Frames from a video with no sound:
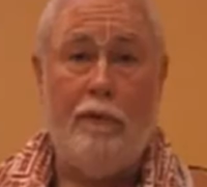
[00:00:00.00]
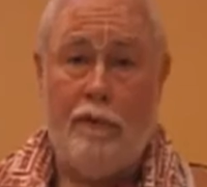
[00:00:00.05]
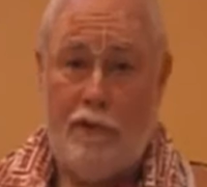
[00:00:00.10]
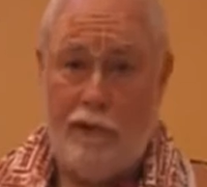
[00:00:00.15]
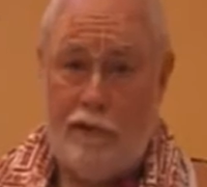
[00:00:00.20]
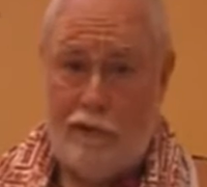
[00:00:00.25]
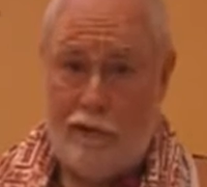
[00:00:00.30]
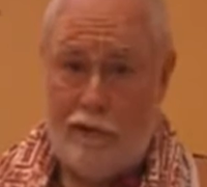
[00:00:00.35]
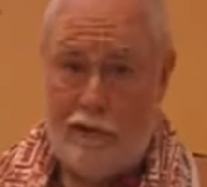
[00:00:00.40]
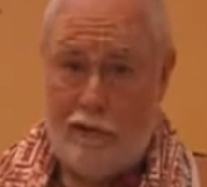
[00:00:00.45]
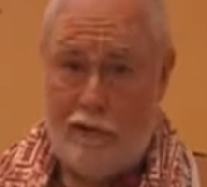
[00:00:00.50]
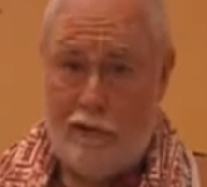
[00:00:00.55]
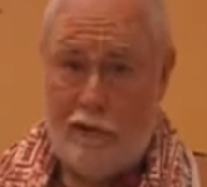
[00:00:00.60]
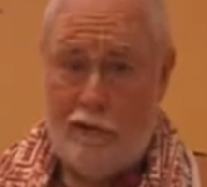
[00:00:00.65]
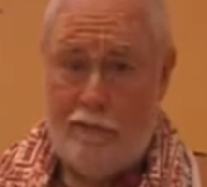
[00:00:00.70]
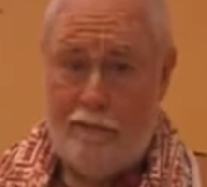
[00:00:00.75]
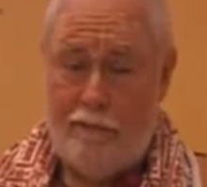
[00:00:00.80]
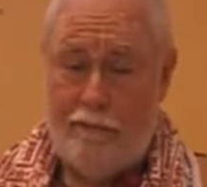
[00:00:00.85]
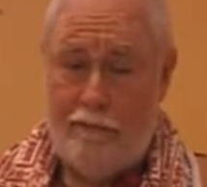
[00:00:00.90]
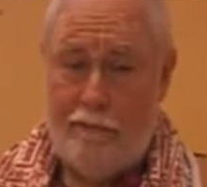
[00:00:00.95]
queries
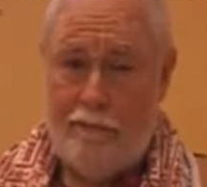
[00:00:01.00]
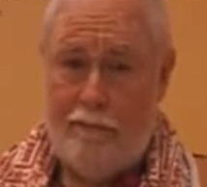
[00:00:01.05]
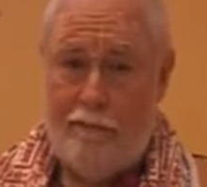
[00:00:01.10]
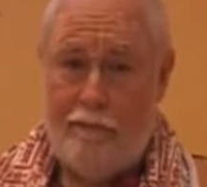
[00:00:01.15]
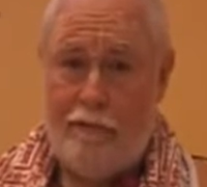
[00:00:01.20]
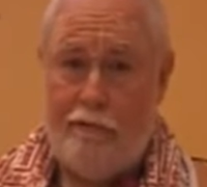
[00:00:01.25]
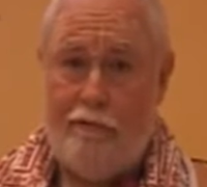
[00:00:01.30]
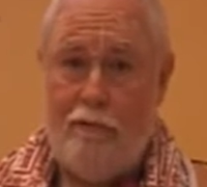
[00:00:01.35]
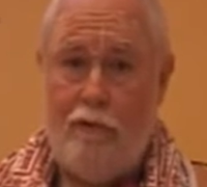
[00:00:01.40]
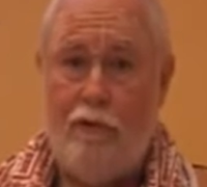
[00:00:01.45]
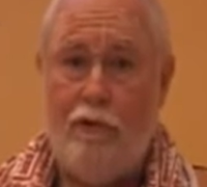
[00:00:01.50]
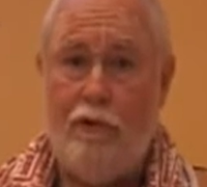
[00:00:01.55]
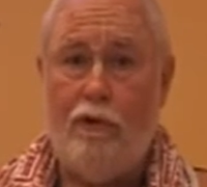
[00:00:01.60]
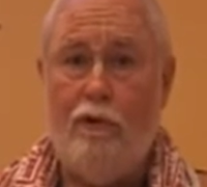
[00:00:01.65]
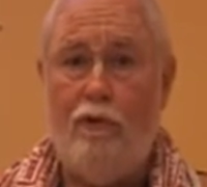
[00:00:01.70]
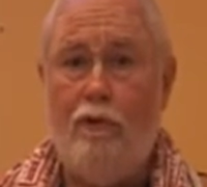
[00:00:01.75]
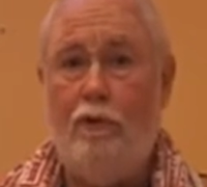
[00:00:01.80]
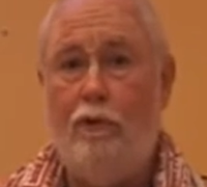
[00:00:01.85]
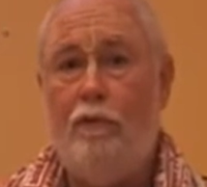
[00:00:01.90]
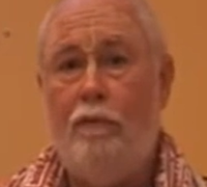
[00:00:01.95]
before
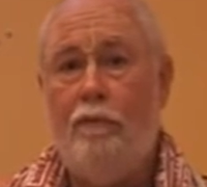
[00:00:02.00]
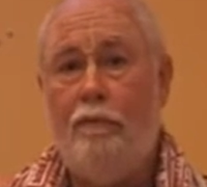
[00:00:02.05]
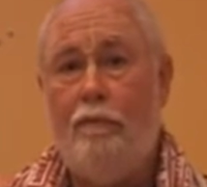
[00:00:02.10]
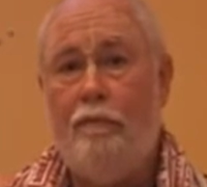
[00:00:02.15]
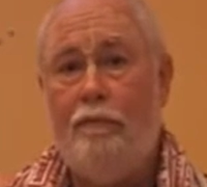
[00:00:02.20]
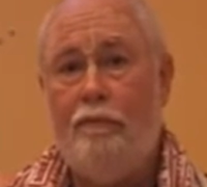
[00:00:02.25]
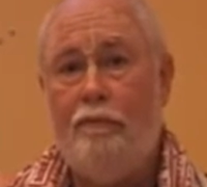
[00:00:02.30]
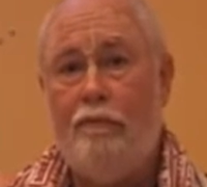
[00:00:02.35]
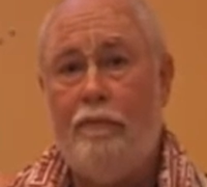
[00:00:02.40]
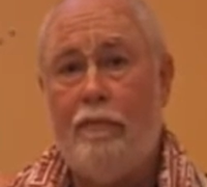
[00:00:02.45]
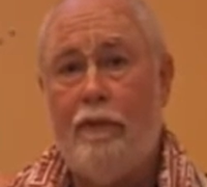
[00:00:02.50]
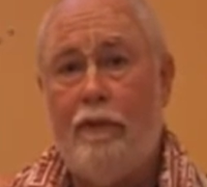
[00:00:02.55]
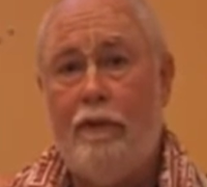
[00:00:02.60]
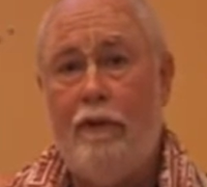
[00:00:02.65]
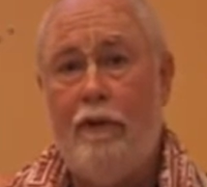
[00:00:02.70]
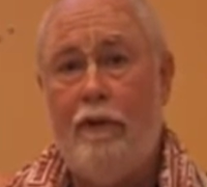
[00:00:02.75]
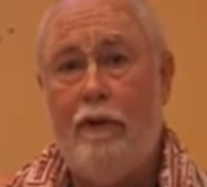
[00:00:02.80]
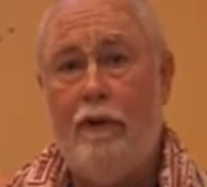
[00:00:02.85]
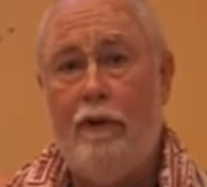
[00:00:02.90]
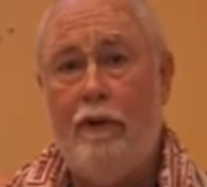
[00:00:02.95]
the Guru,
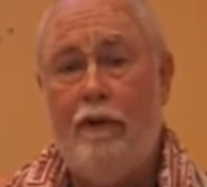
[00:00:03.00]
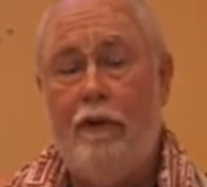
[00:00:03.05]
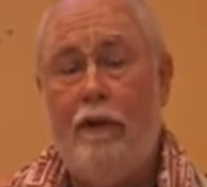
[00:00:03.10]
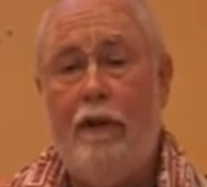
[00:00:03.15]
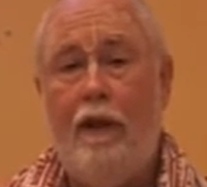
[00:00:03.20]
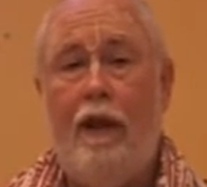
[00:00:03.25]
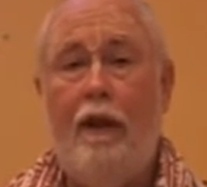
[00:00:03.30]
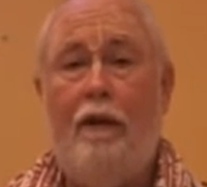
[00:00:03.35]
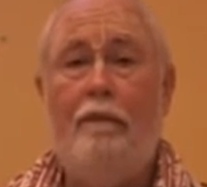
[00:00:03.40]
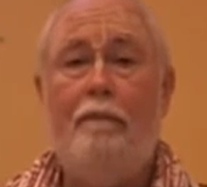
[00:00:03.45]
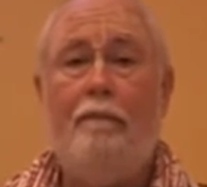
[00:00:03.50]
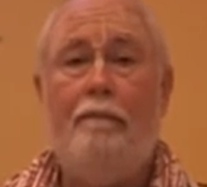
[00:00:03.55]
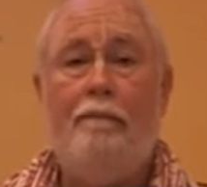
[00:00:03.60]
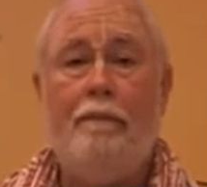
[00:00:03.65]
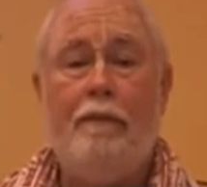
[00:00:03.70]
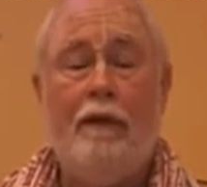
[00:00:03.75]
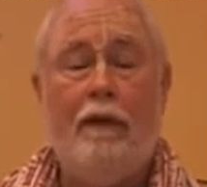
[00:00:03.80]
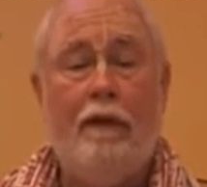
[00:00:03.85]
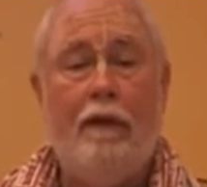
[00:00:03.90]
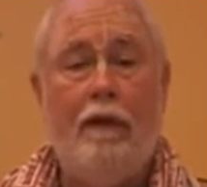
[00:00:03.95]
then
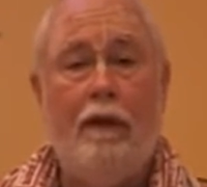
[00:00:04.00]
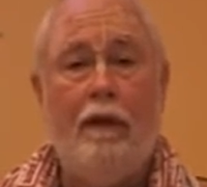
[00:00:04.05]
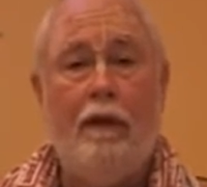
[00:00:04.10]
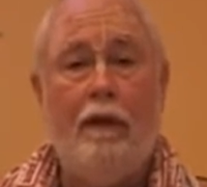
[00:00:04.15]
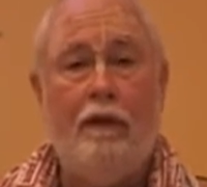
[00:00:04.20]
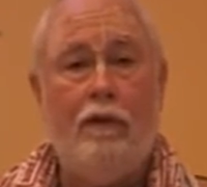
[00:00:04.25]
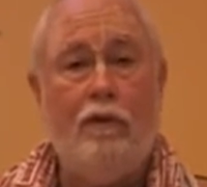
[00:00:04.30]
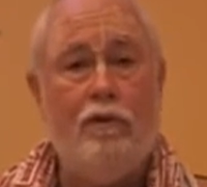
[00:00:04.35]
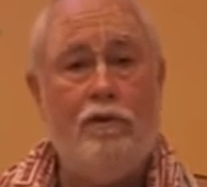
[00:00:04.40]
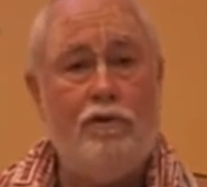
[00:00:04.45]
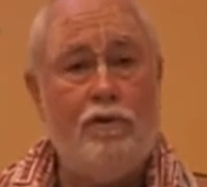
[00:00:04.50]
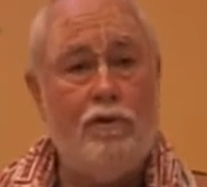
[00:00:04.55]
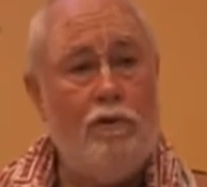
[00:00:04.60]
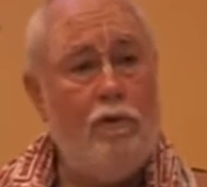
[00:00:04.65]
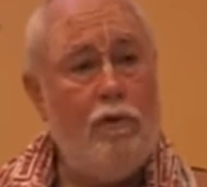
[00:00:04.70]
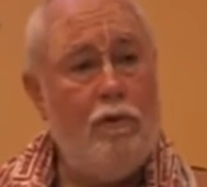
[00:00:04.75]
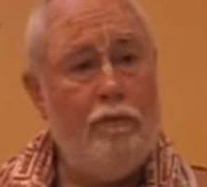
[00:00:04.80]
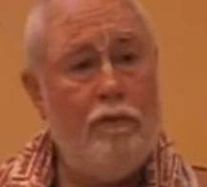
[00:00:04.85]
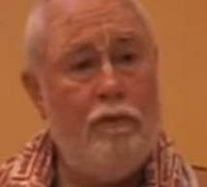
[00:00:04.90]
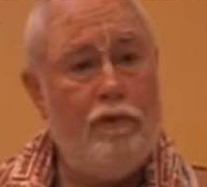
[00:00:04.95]

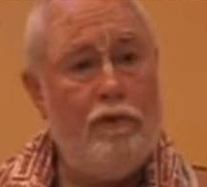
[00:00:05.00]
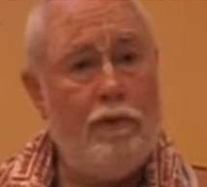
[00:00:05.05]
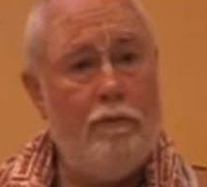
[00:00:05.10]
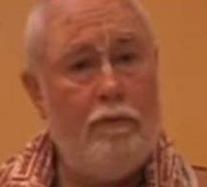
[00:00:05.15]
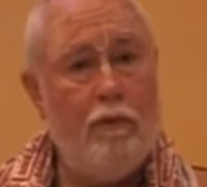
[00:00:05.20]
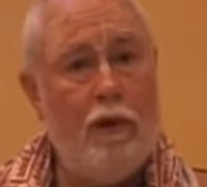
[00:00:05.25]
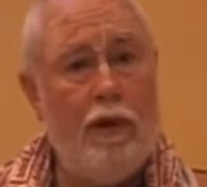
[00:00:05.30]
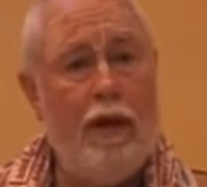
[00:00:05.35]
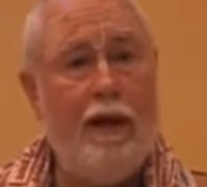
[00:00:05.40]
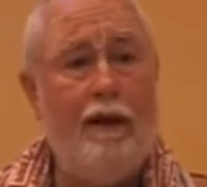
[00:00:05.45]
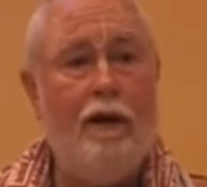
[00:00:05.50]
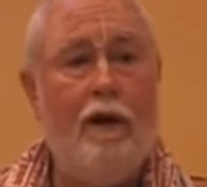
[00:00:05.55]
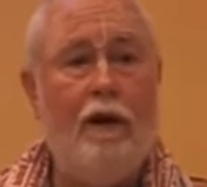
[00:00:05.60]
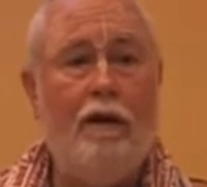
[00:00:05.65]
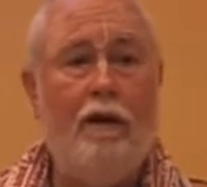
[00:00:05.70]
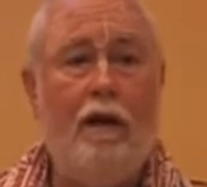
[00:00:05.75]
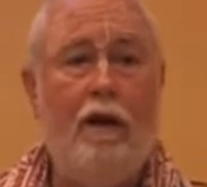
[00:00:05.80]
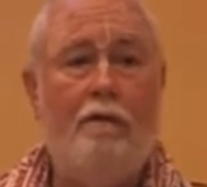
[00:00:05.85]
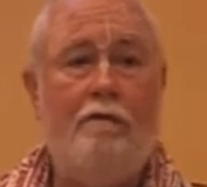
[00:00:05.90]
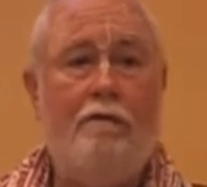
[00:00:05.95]
Krishna will reciprocate
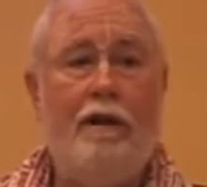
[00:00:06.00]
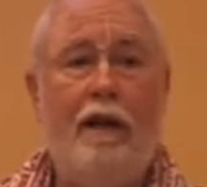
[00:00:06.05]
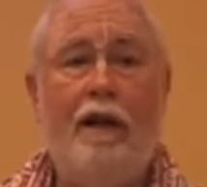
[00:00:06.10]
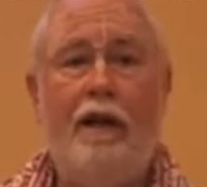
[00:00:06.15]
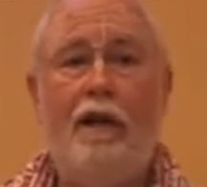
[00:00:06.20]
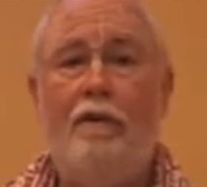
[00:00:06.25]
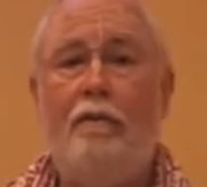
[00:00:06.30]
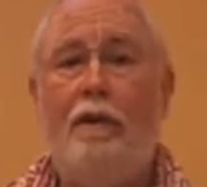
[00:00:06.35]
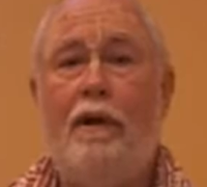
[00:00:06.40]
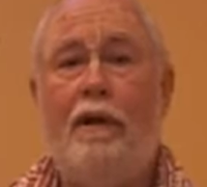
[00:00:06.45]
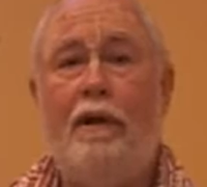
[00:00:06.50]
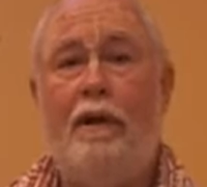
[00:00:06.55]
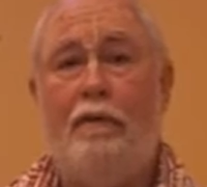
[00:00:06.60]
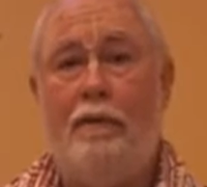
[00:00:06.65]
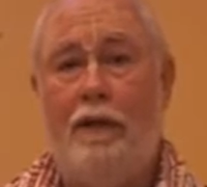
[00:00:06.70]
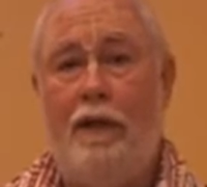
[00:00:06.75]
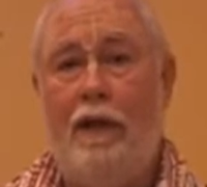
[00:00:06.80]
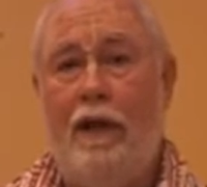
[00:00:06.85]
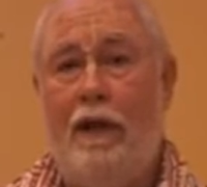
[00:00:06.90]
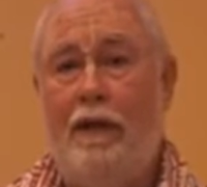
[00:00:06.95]
our love in any way
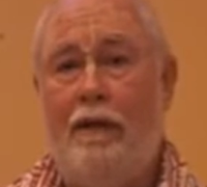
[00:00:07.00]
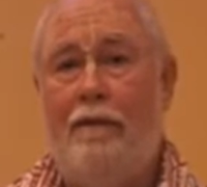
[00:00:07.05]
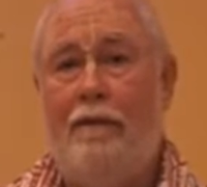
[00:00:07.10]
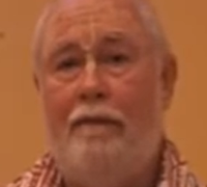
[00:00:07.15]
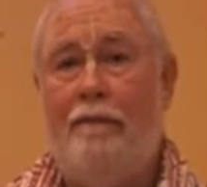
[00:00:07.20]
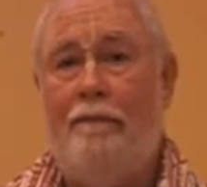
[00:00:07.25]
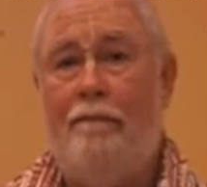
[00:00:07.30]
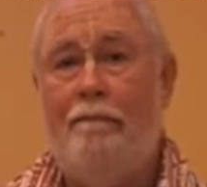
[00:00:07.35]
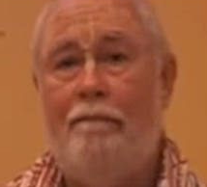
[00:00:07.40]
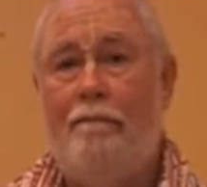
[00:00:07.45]
that we like.